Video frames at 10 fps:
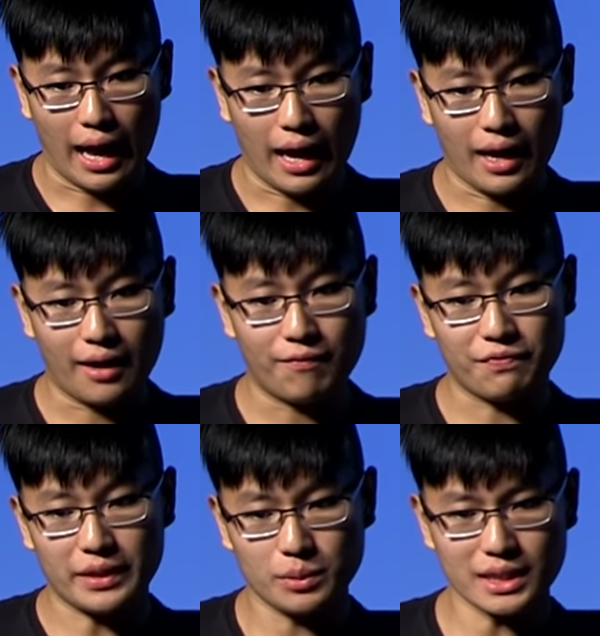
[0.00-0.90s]

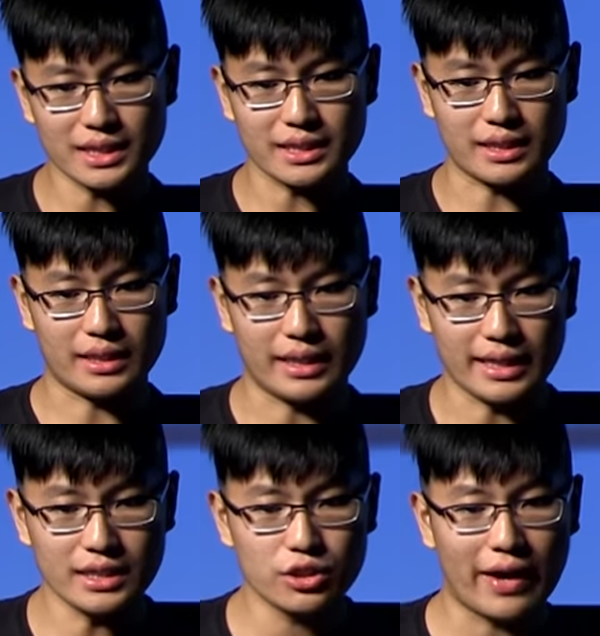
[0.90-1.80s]
Um, it was this
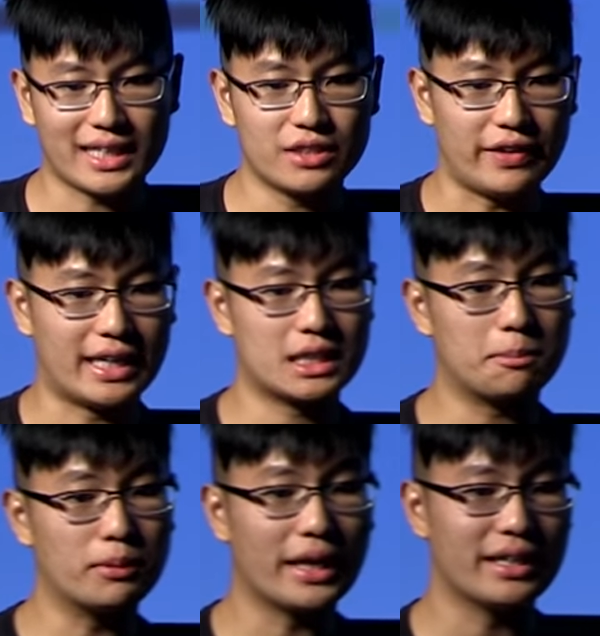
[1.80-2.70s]
interactive
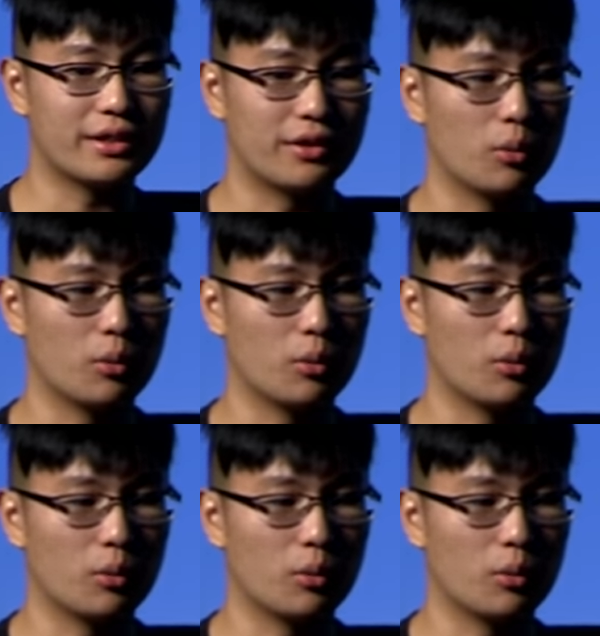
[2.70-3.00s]
explainer,